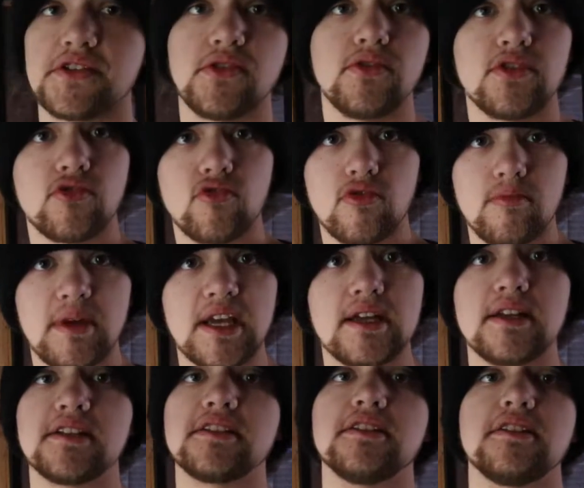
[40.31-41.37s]
going to
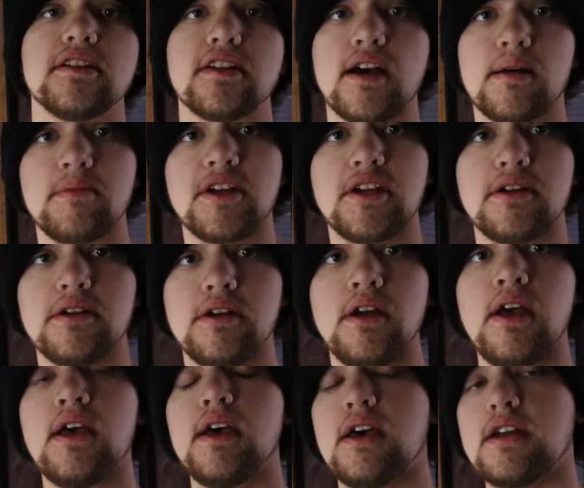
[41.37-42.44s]
remain as the denominator,
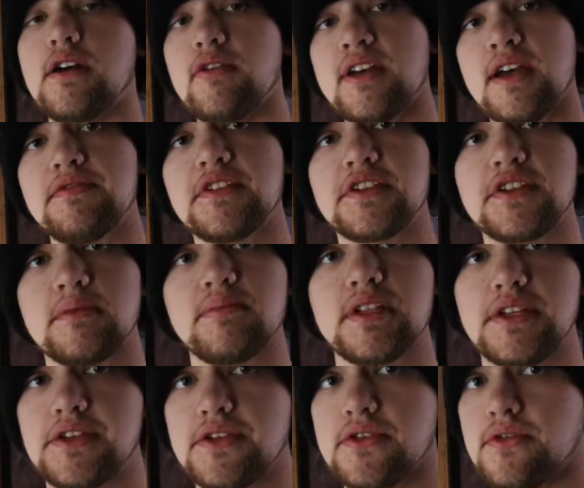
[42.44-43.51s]
and all I have to
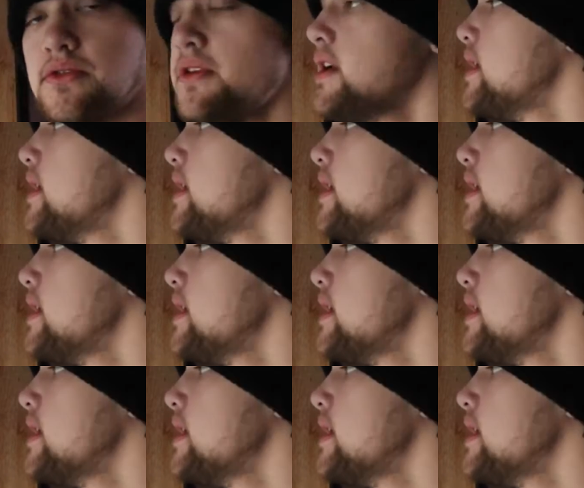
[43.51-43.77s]
simply do